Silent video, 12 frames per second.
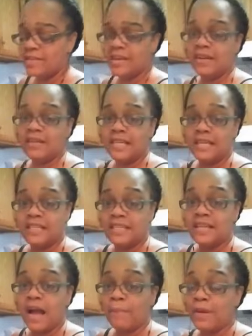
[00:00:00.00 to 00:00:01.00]
There
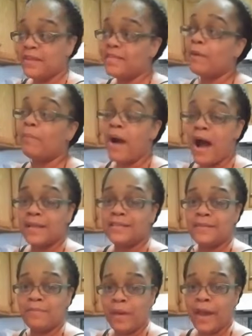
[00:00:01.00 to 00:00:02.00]
are
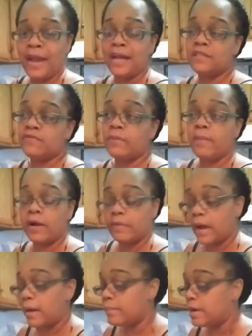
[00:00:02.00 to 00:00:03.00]
pots and pans from my
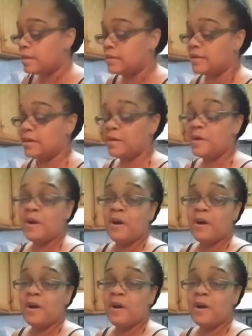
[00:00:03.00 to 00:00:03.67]
grandmother,